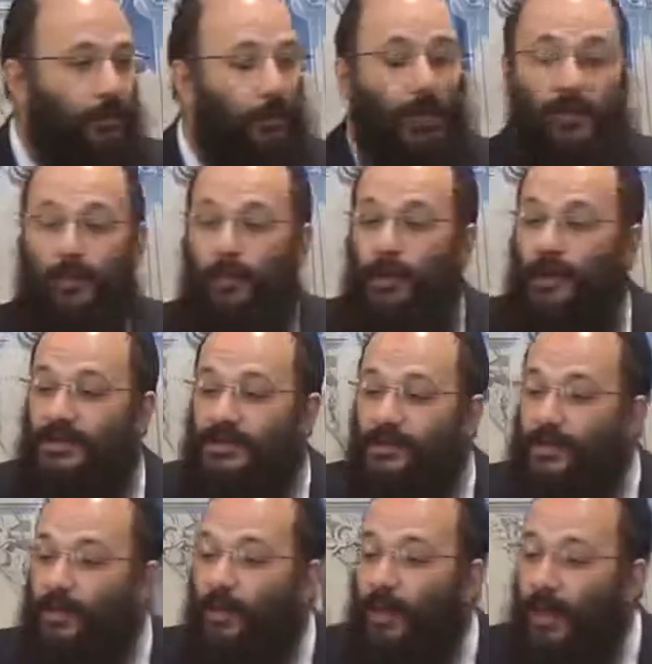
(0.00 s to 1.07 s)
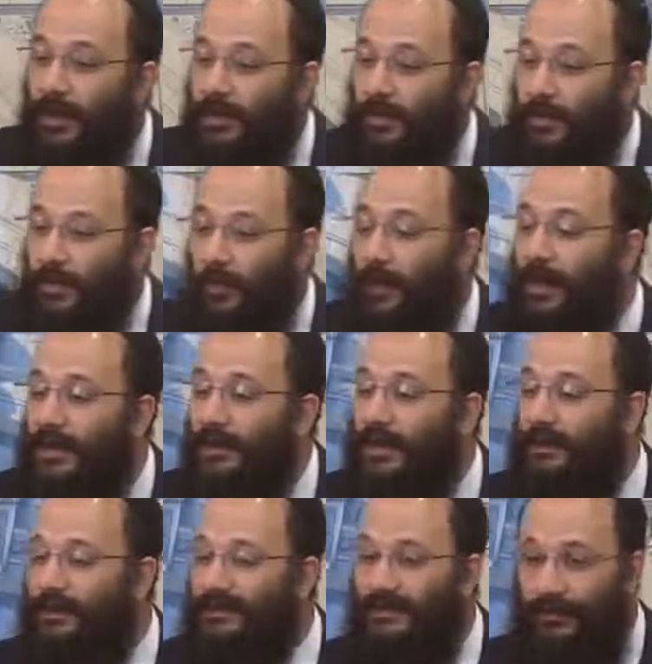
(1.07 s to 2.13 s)
Why do we wash it with water? Why
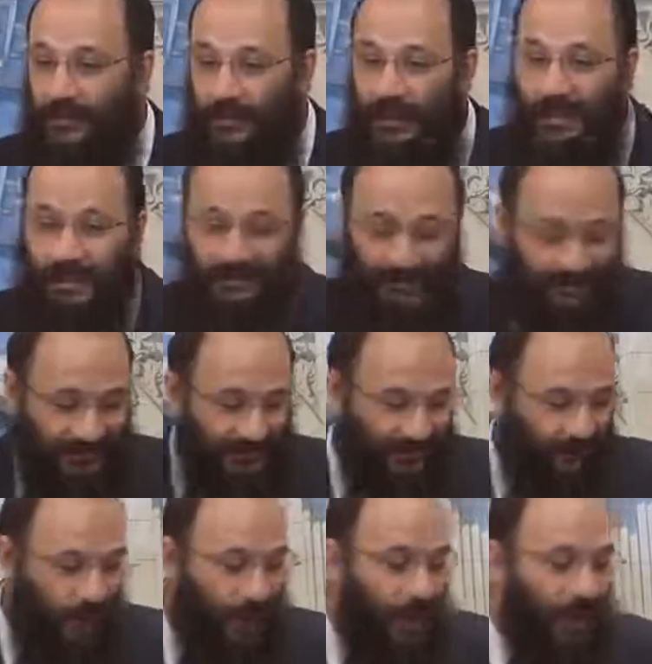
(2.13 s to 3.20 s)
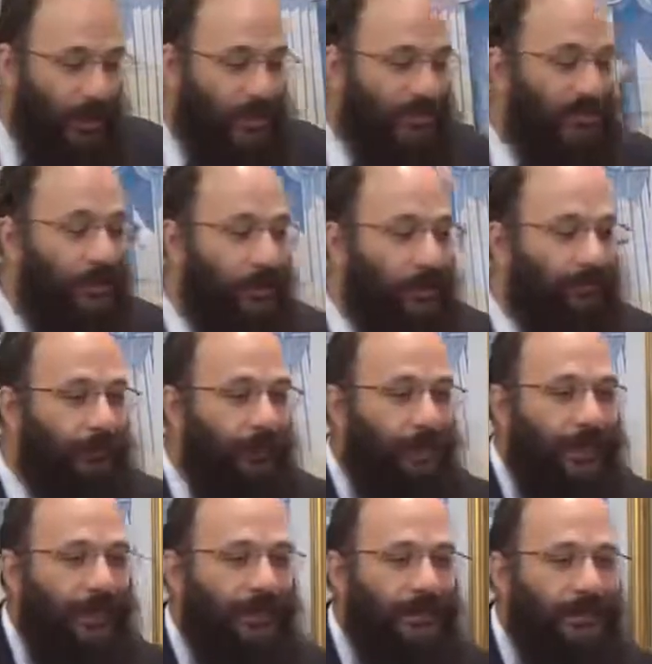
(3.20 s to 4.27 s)
not with something else? So,
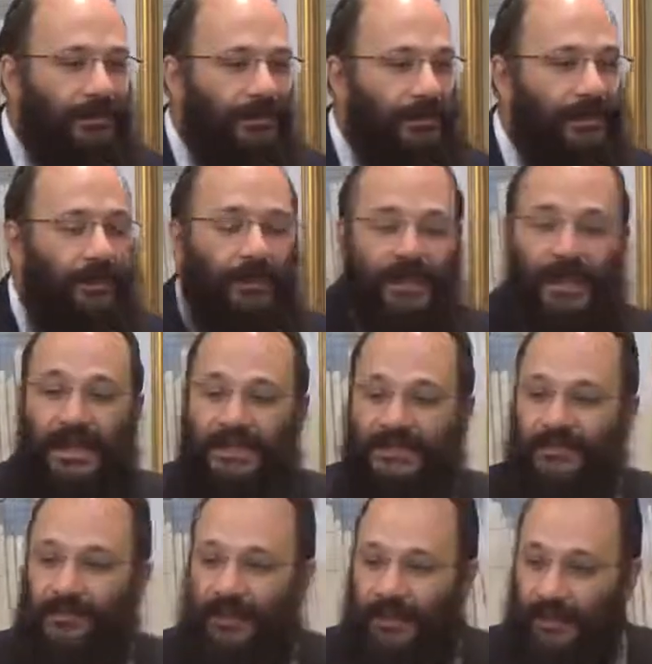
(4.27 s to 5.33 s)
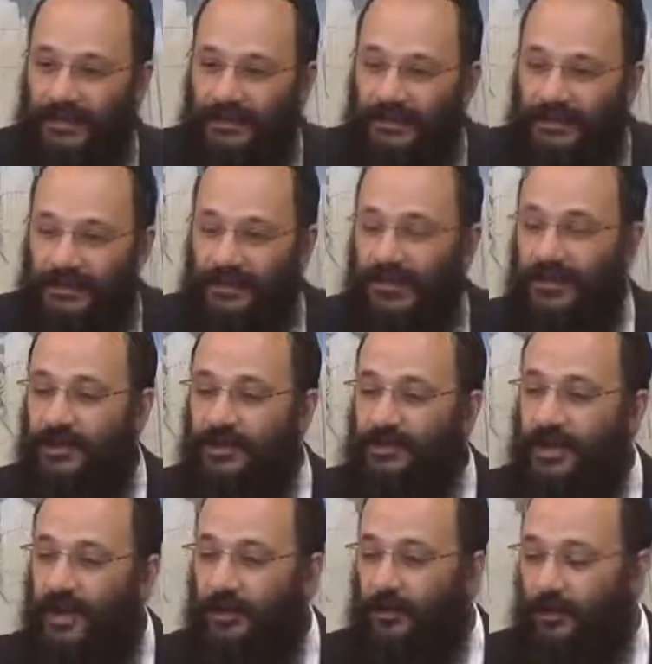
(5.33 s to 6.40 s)
Kabbalah explains that in
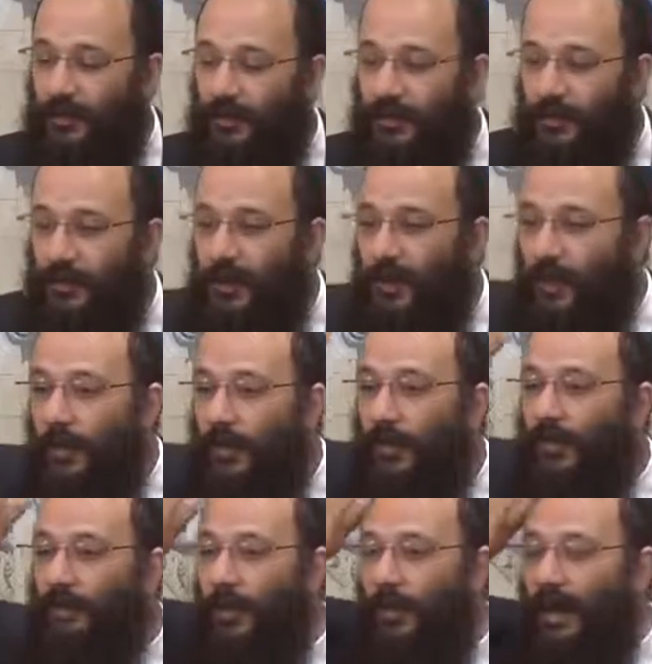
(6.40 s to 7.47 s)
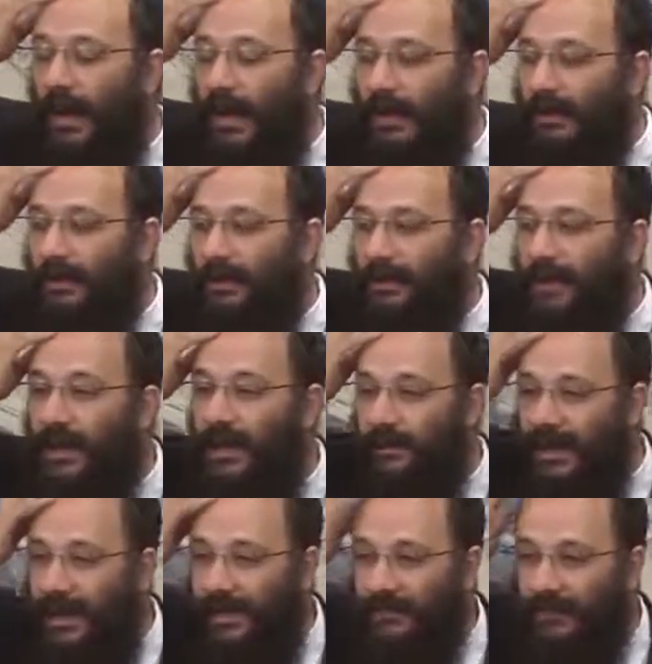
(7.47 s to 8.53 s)
general, the moach,
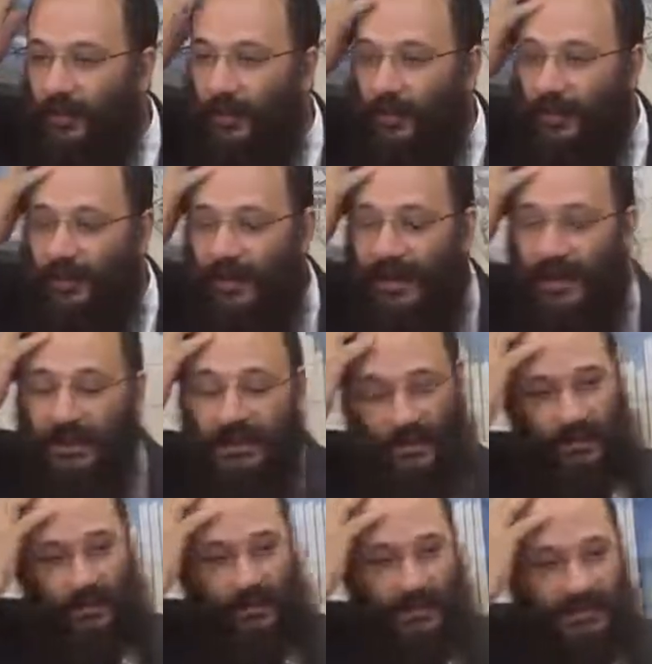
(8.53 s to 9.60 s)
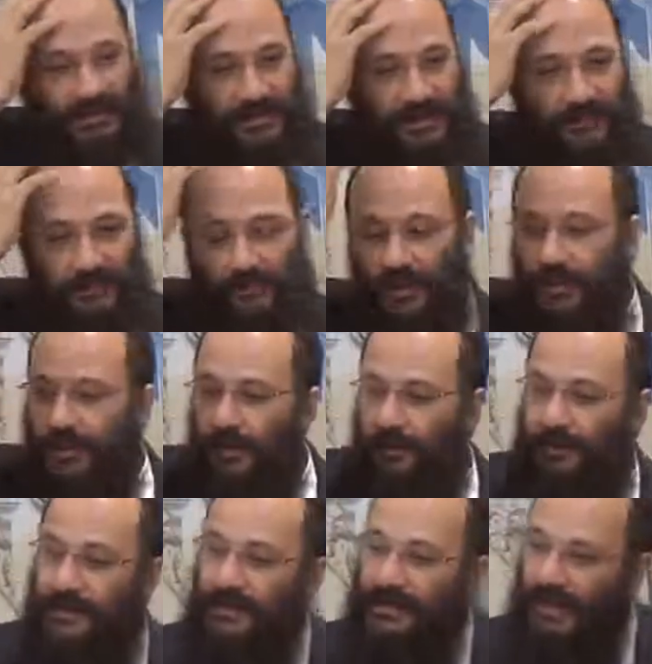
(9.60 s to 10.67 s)
chabad, chokhmah, wisdom,
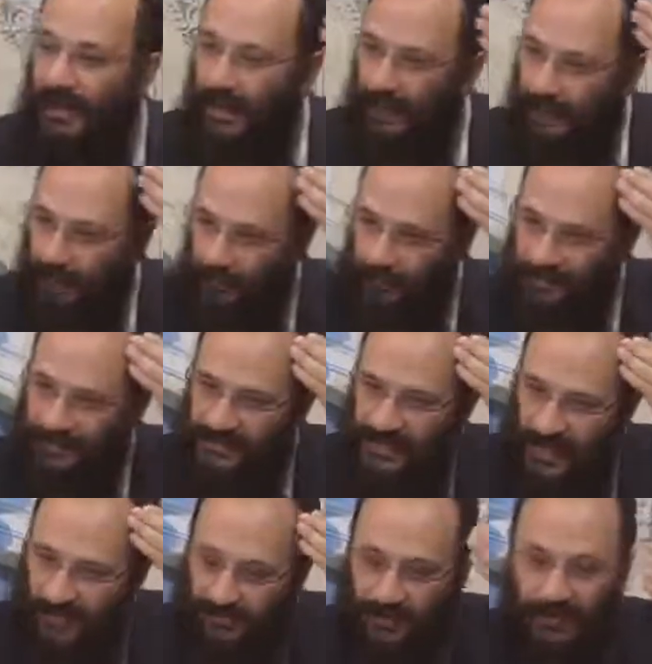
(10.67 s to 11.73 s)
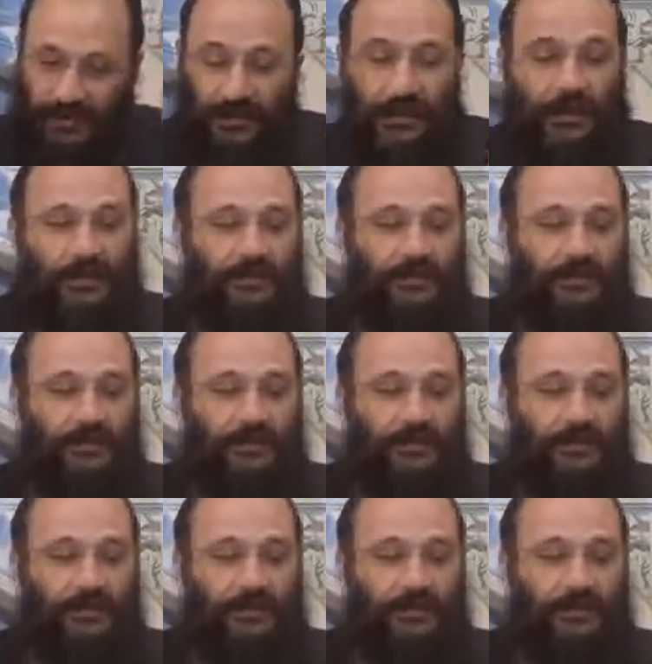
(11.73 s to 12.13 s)
bina, understanding,